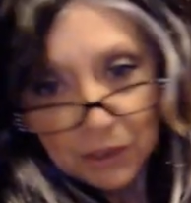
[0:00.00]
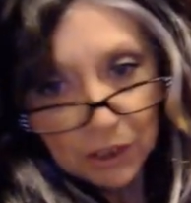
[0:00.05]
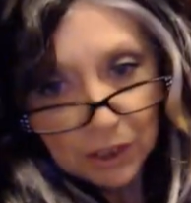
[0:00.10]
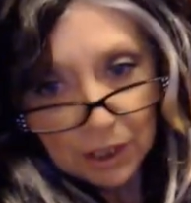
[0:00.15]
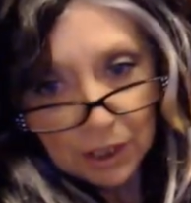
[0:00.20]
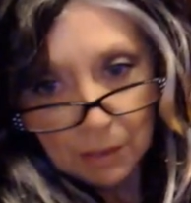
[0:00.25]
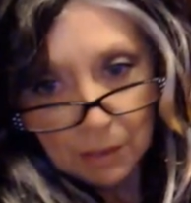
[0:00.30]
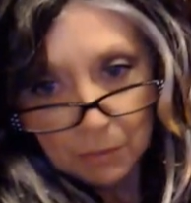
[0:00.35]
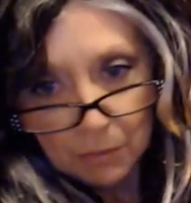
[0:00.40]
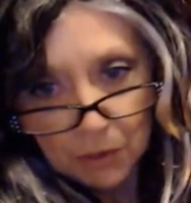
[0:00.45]

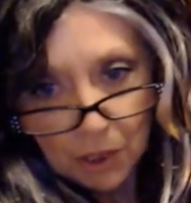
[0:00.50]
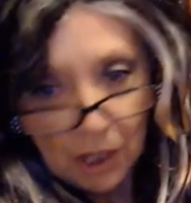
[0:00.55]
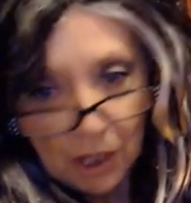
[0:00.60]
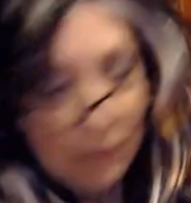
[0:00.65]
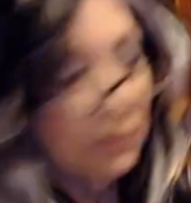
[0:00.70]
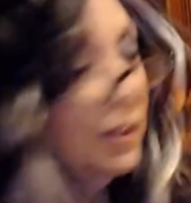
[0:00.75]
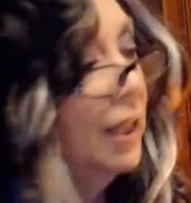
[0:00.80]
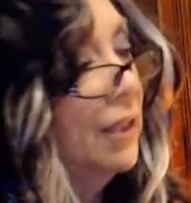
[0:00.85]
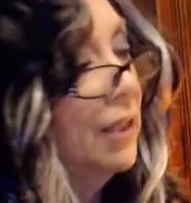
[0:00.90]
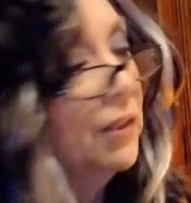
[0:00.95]
comes off
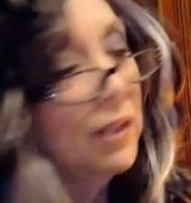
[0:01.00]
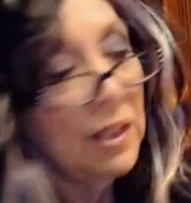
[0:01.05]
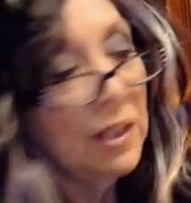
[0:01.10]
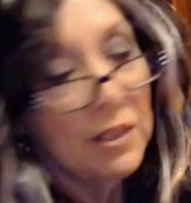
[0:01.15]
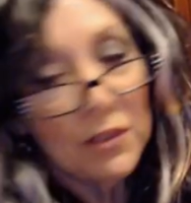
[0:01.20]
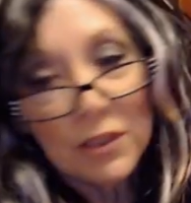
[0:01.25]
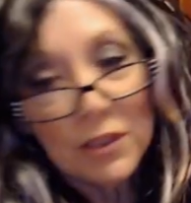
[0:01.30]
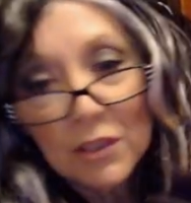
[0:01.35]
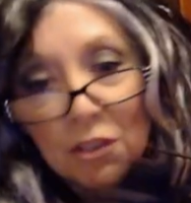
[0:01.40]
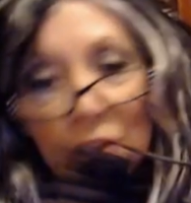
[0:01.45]
like
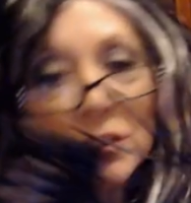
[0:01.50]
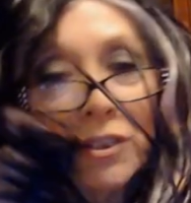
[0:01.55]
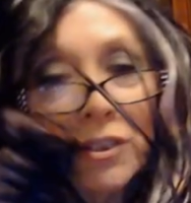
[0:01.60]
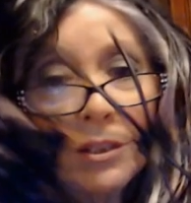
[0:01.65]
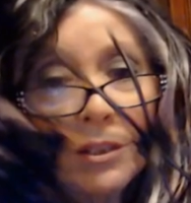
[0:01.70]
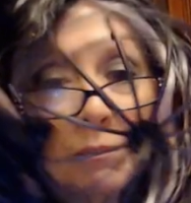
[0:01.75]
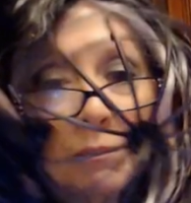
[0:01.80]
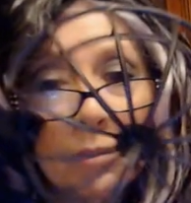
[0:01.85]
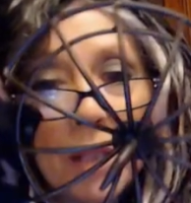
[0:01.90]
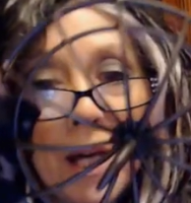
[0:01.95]
this. It's just
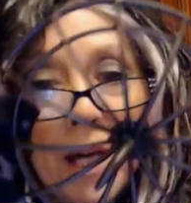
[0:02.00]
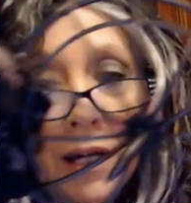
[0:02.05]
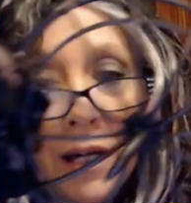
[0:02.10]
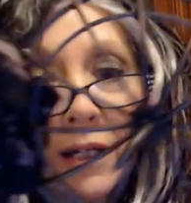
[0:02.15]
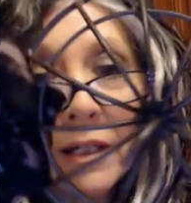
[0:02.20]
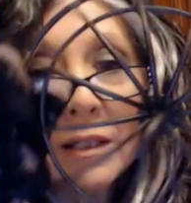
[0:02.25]
a black